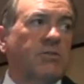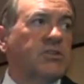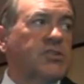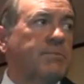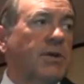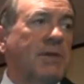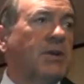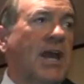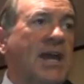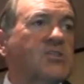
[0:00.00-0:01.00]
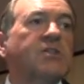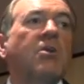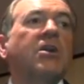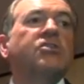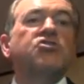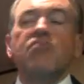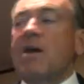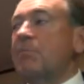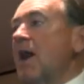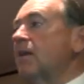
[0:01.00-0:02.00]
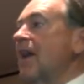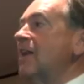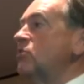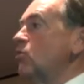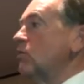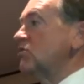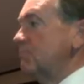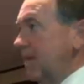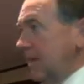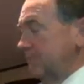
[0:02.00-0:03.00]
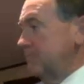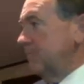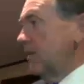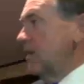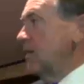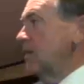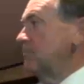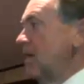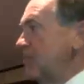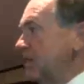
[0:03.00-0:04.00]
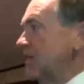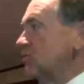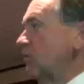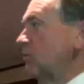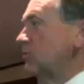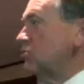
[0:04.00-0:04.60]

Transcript: Real simple. I'm going to ask them all to drop out and endorse me. Maybe that's what we